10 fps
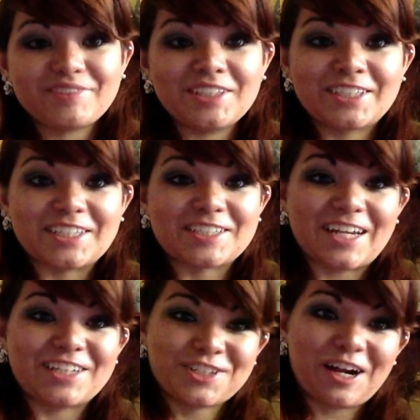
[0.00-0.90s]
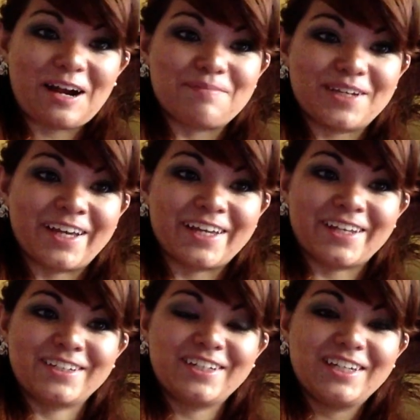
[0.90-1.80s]
get a steady job
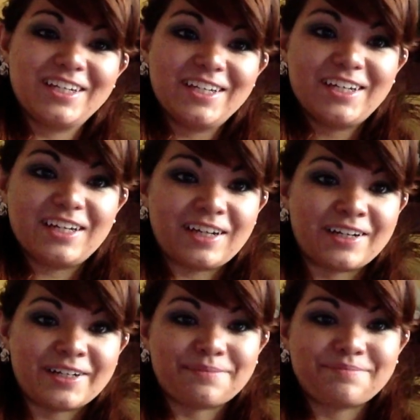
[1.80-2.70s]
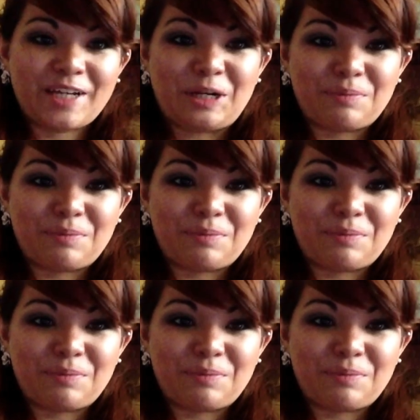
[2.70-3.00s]
and help